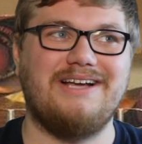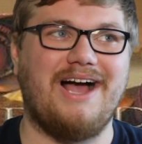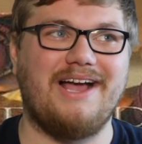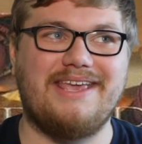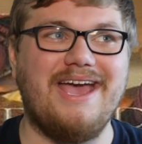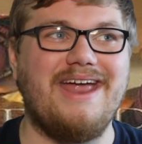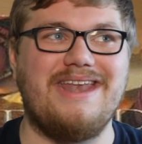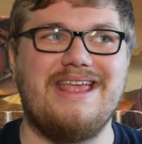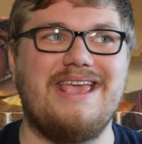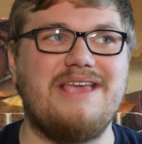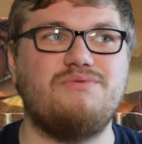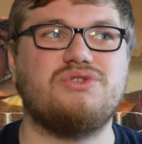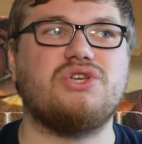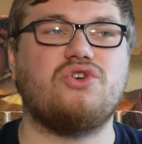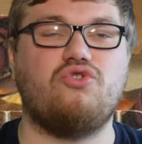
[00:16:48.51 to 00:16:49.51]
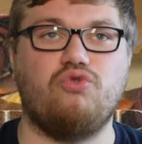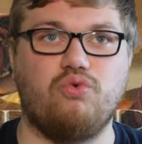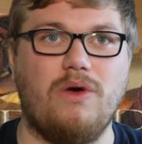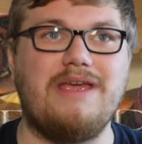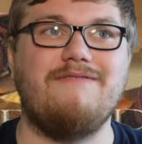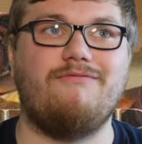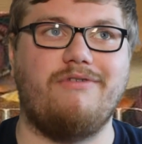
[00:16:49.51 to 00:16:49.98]
Again, he was a
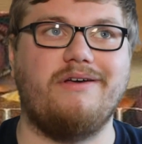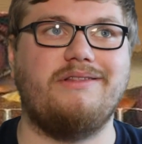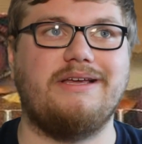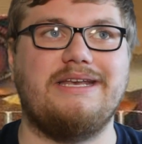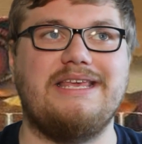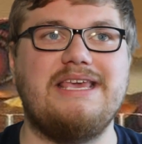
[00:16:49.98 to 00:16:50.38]
great villain.